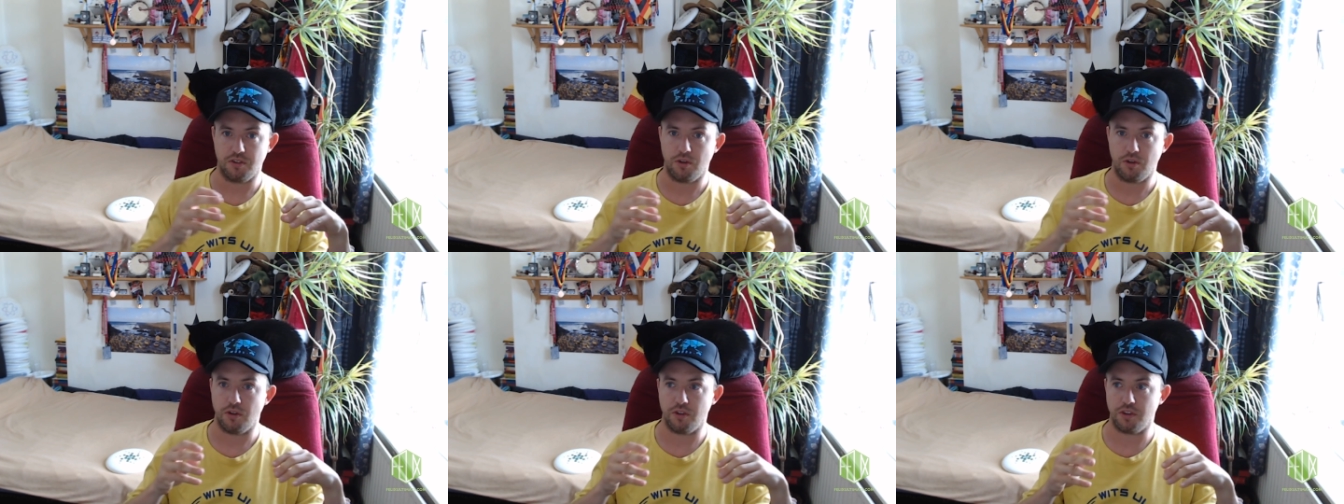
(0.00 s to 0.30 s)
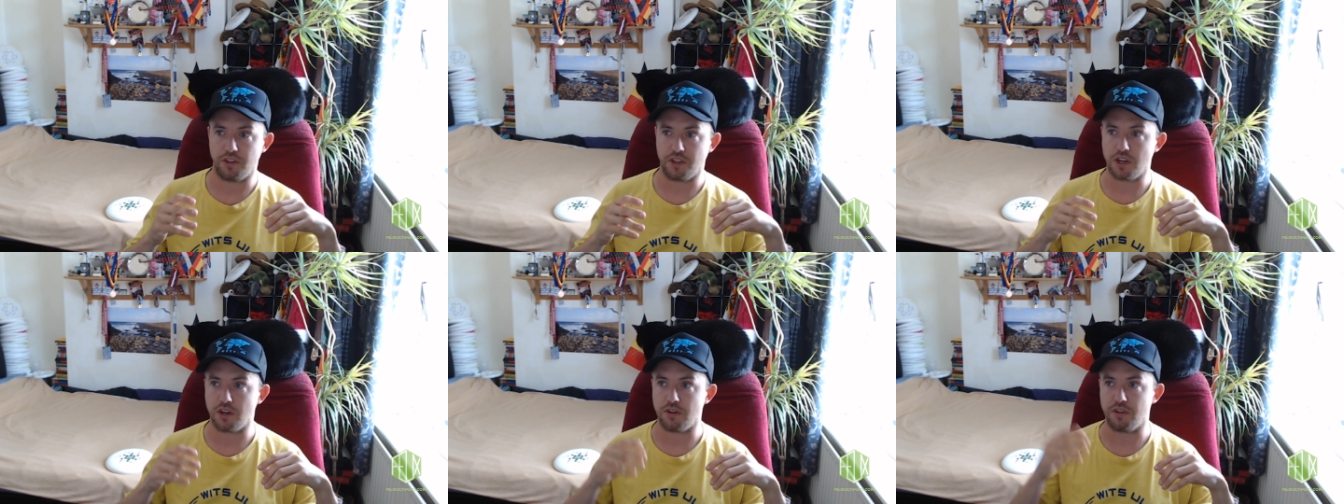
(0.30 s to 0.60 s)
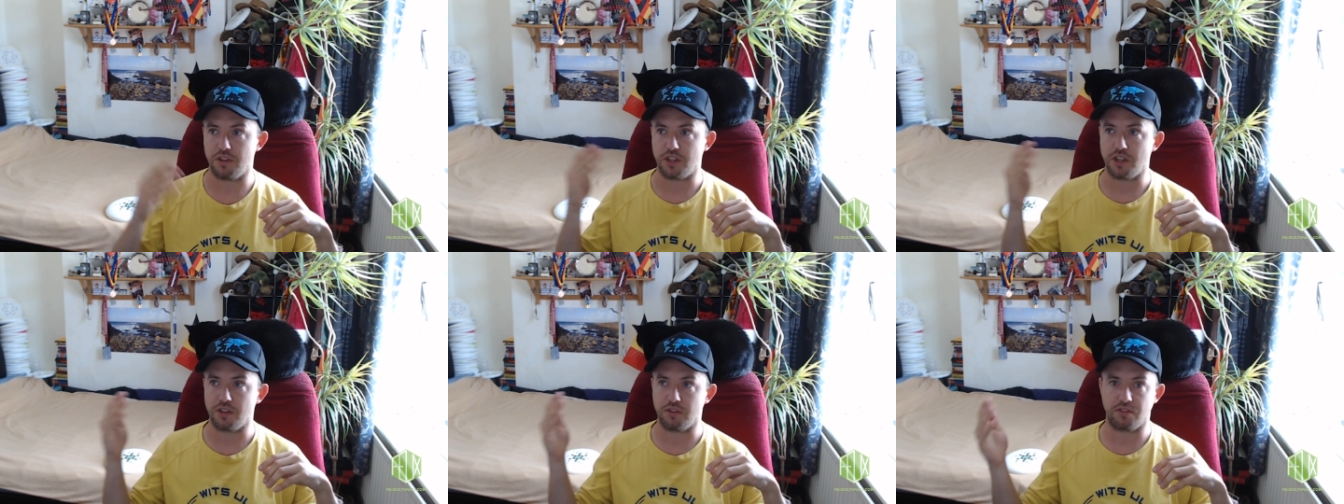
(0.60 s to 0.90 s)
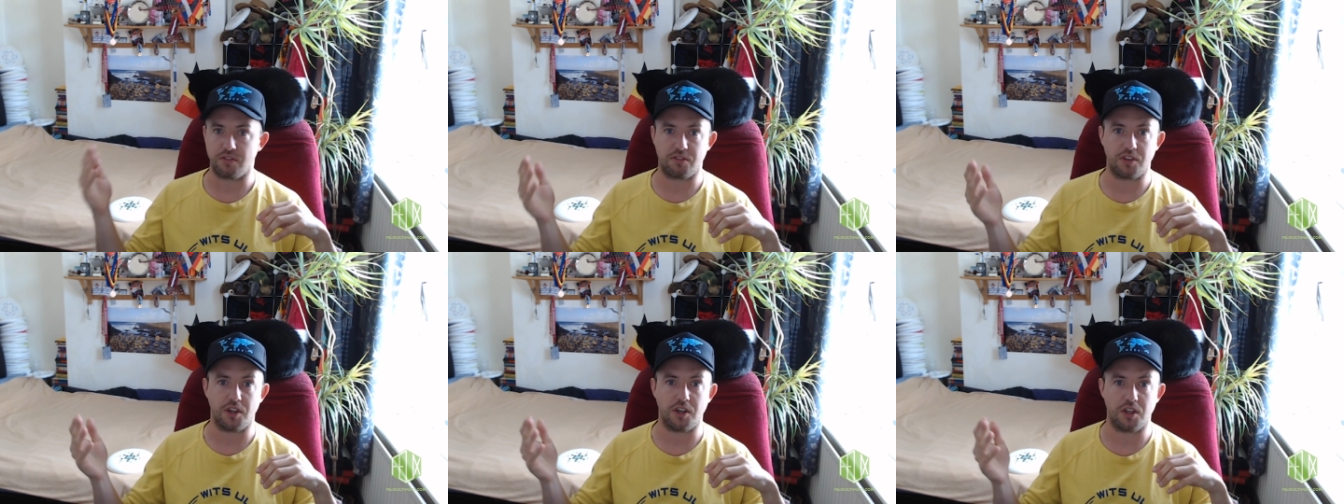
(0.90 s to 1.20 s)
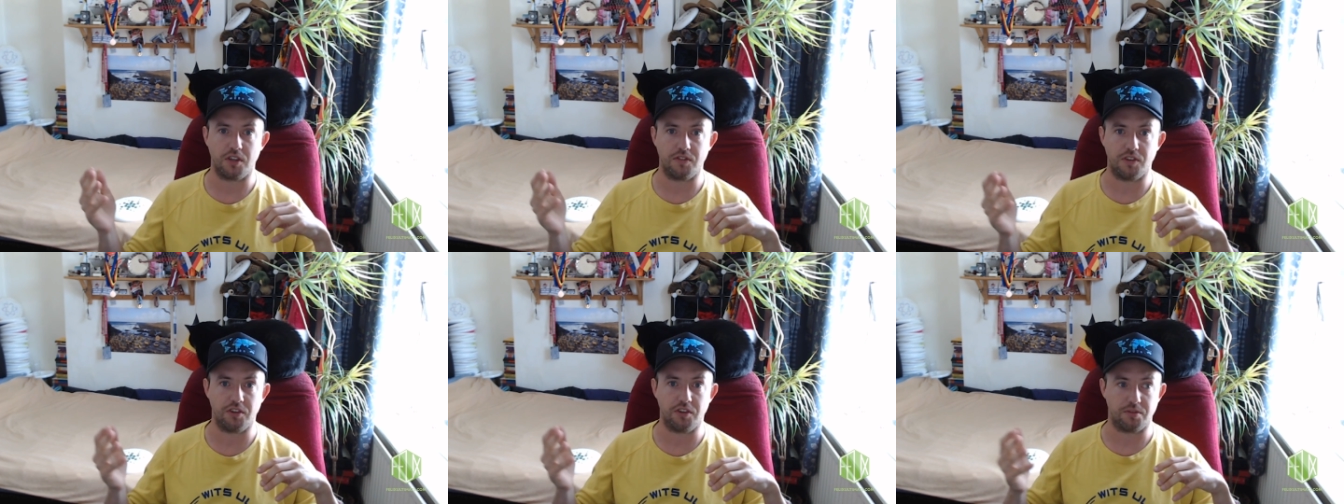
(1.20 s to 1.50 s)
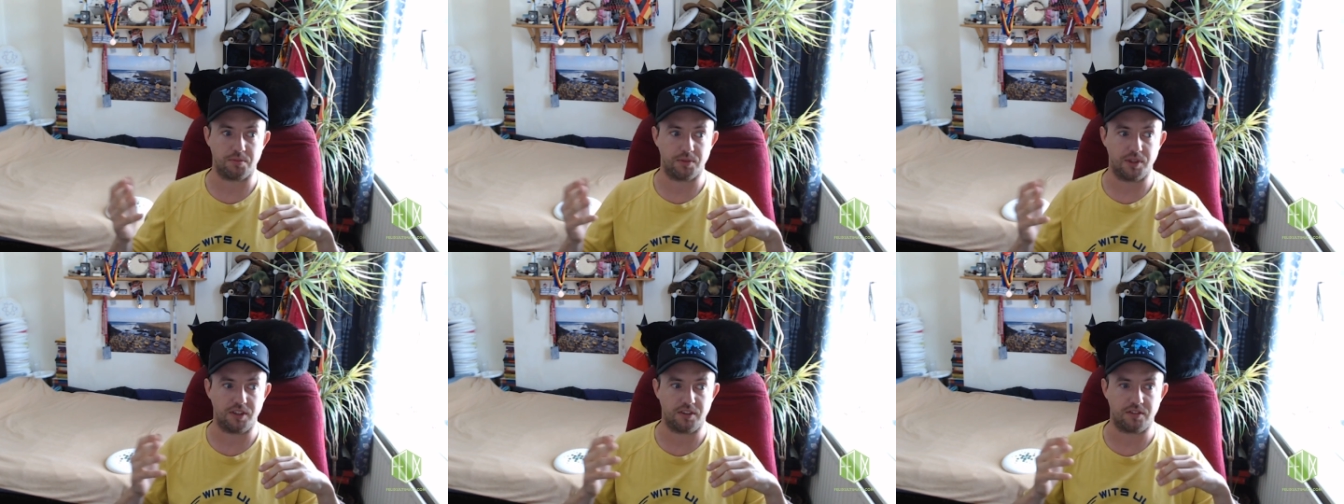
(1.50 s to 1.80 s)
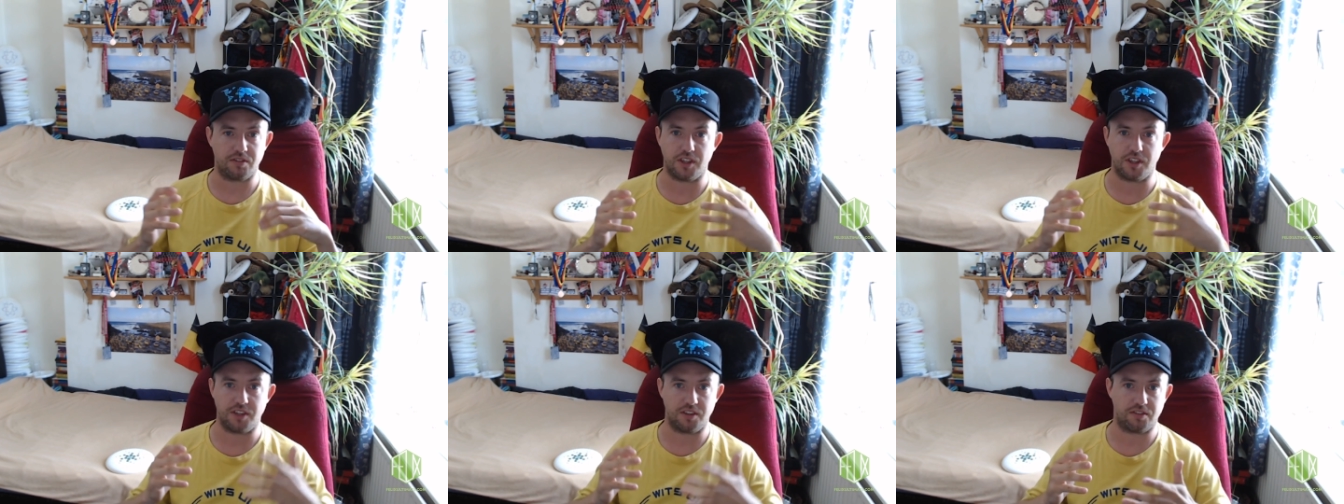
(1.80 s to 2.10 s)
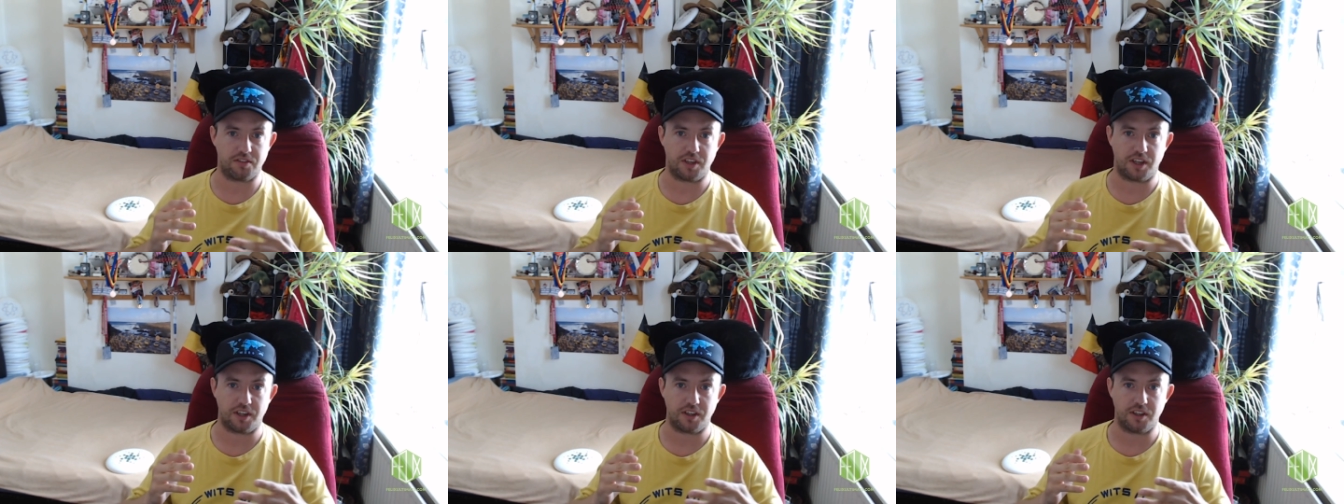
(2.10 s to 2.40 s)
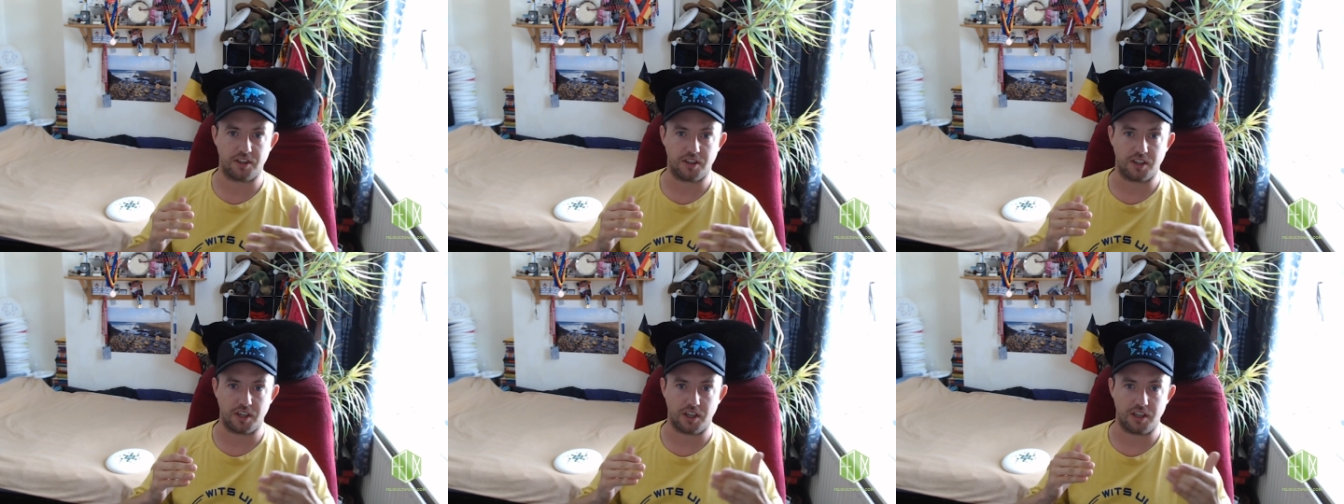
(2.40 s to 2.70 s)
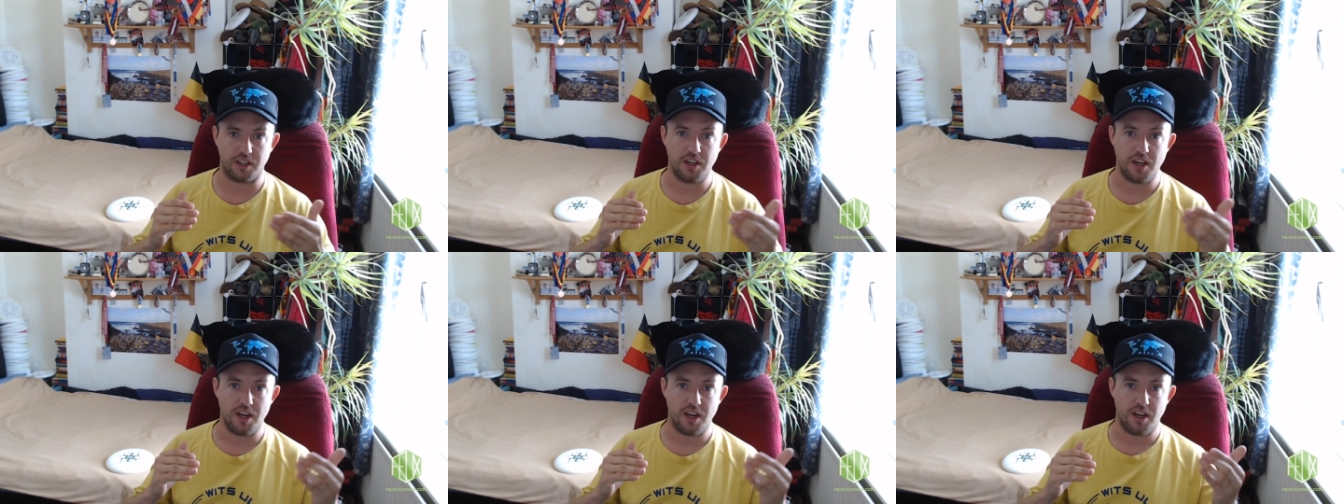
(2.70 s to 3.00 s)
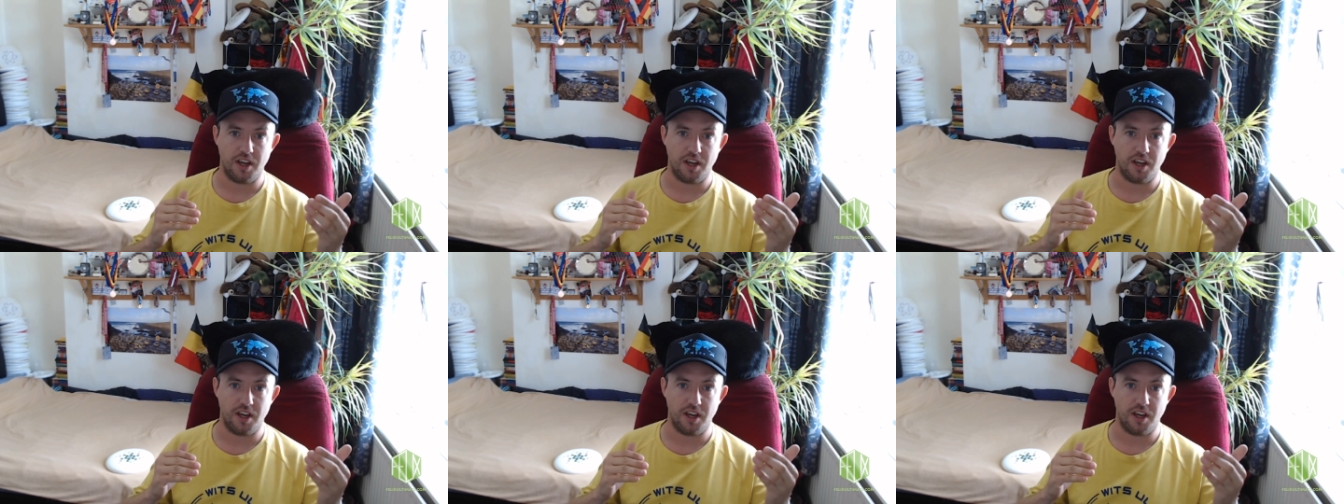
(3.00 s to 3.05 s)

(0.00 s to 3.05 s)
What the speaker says: on the current kind of style of Ultimate is side stack, okay?